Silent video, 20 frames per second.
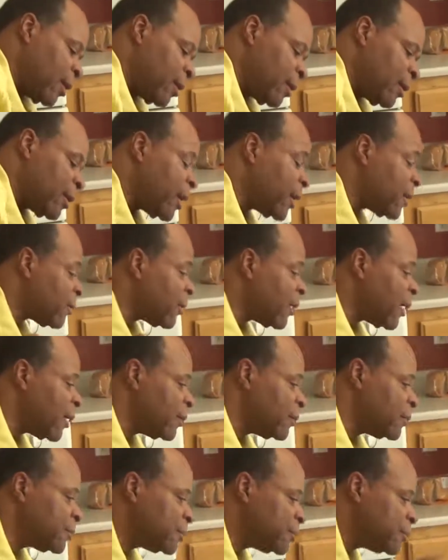That's
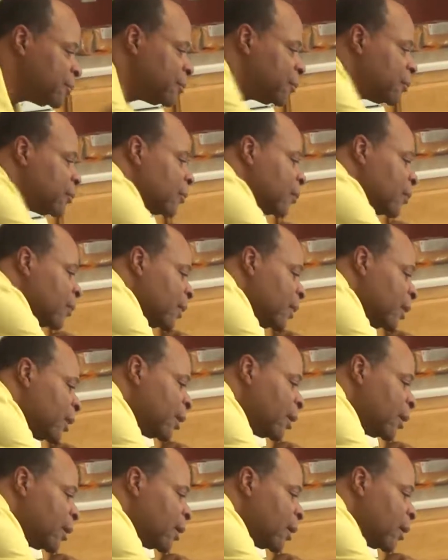it.
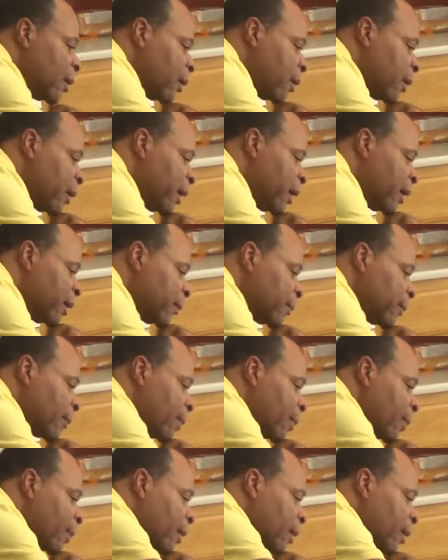All right?
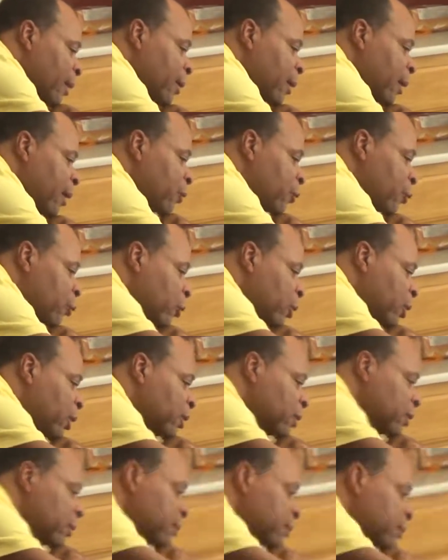That's 1.